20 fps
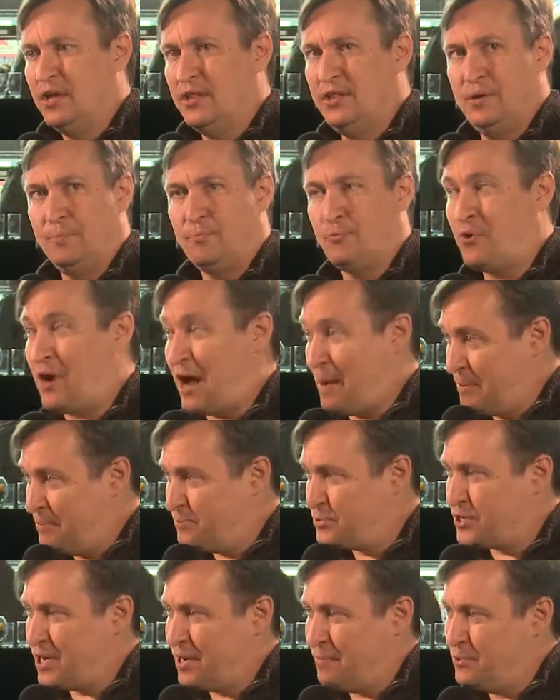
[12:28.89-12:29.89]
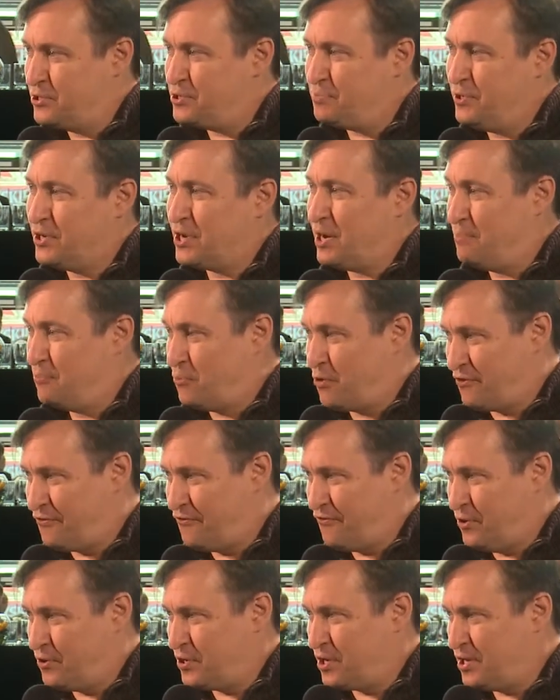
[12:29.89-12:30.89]
the problem statements become more
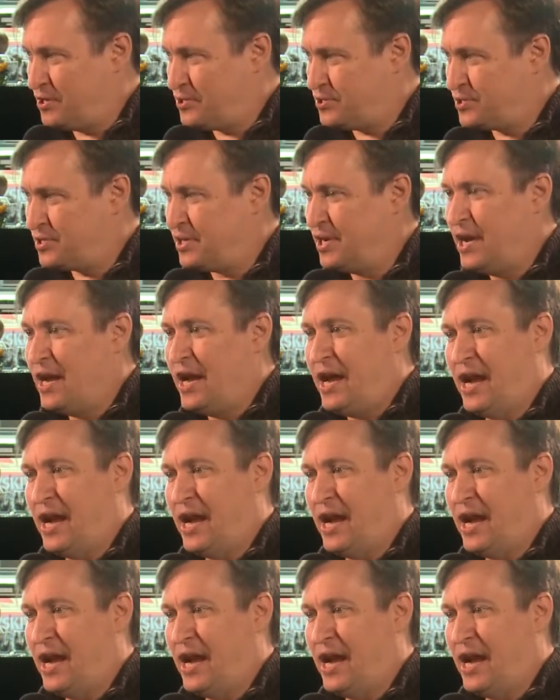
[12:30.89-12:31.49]
focused,